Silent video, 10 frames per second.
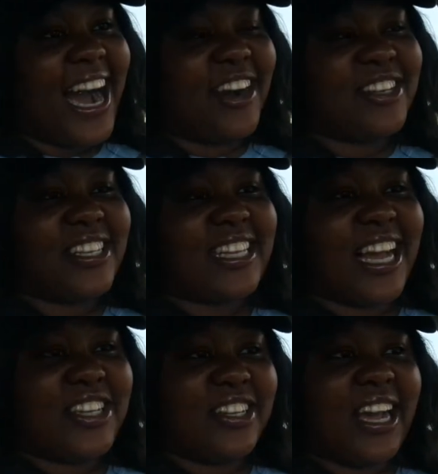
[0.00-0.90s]
I'll just
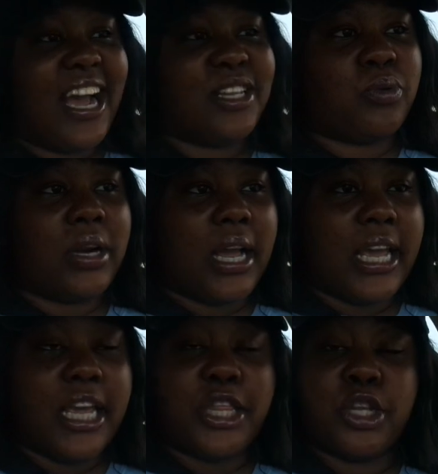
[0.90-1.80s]
catch you guys when I
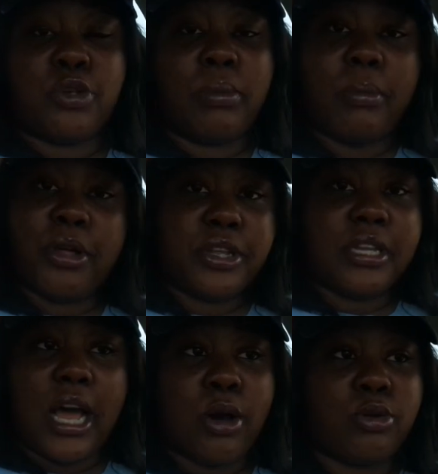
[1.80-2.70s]
get either to my
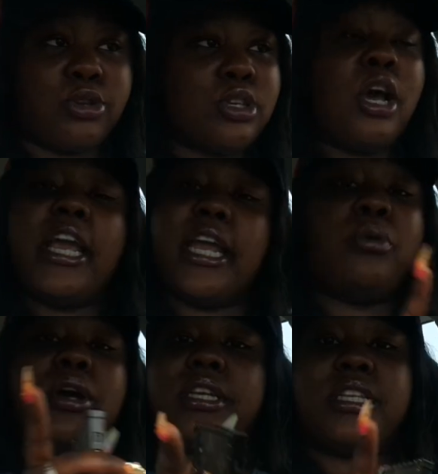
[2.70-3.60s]
mother's house.
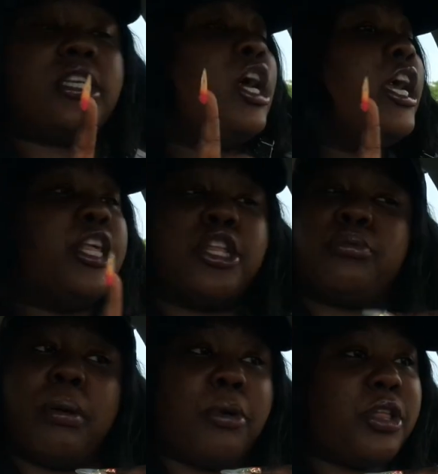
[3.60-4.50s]
Anyways, either
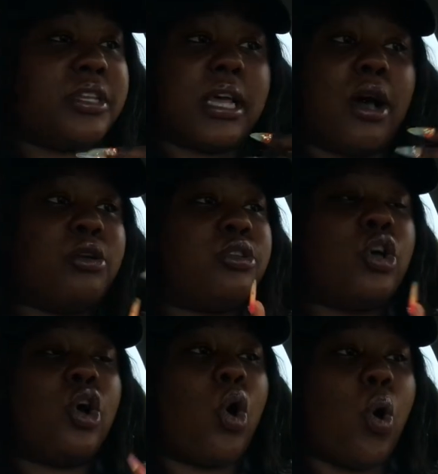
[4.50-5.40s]
to my mother's house
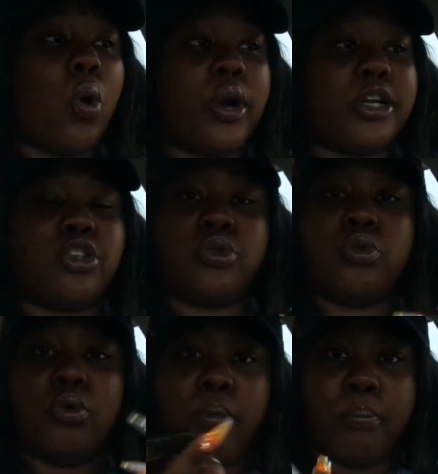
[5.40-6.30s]
or
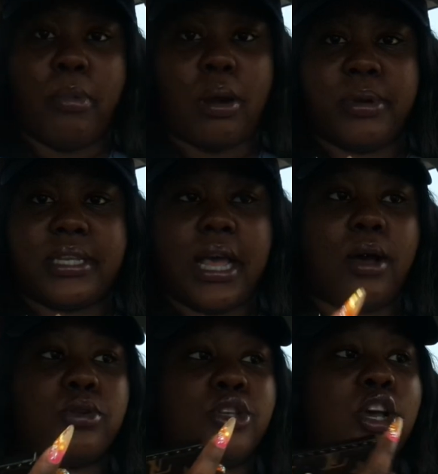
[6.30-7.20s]
to Barbie's
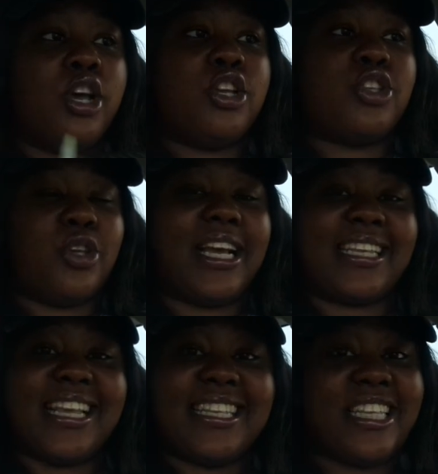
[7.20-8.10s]
house, so you
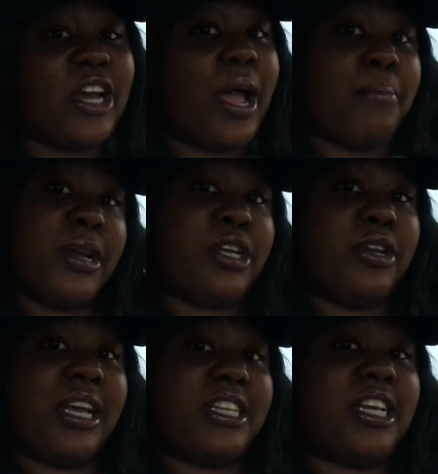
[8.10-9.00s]
guys can see her. And make sure
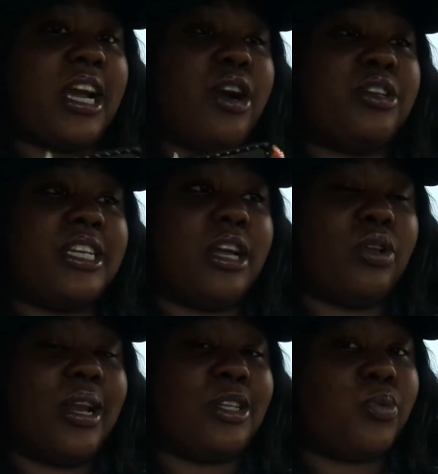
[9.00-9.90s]
you guys check out her
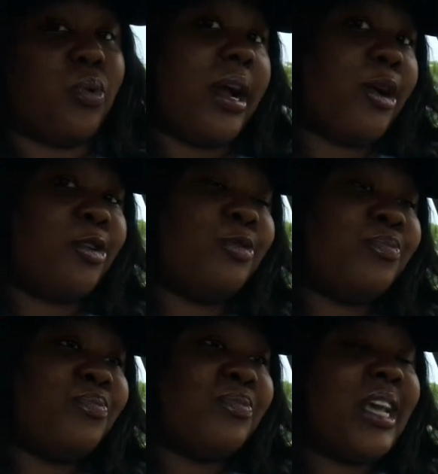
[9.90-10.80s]
channel as well.
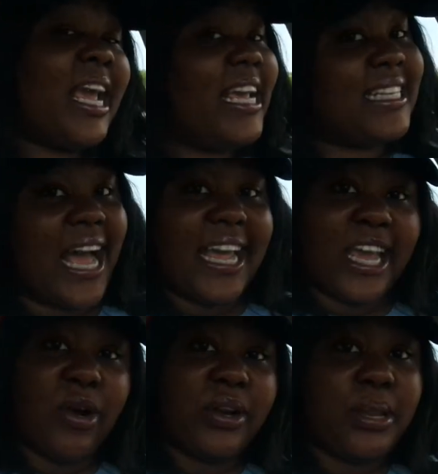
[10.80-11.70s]
It's I
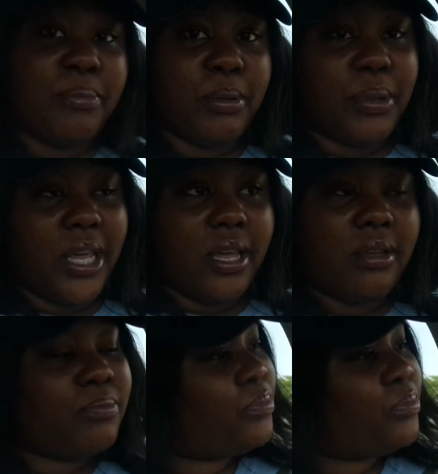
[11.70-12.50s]
Can Only BB.